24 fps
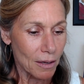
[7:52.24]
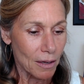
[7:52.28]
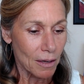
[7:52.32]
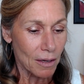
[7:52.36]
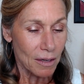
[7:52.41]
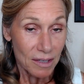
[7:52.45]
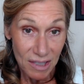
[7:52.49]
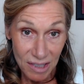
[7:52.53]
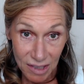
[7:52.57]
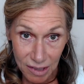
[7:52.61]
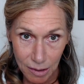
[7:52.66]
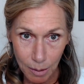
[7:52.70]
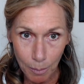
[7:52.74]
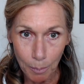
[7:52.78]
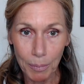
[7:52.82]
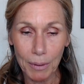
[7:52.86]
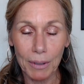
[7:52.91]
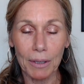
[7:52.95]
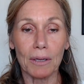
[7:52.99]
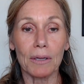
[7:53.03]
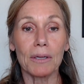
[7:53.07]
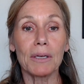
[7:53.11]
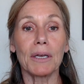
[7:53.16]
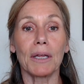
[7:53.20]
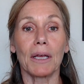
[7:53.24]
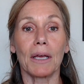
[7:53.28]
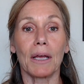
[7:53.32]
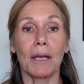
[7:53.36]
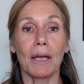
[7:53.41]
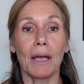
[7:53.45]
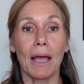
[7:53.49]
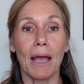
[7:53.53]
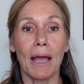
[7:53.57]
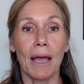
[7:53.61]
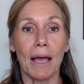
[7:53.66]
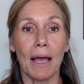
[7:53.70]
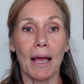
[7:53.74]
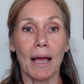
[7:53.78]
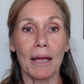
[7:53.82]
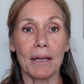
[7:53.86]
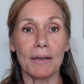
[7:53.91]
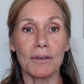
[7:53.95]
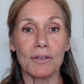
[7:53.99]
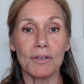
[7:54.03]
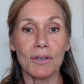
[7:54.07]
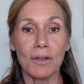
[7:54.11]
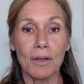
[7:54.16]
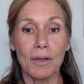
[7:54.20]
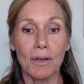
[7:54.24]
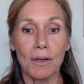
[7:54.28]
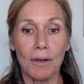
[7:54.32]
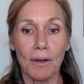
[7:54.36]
stability and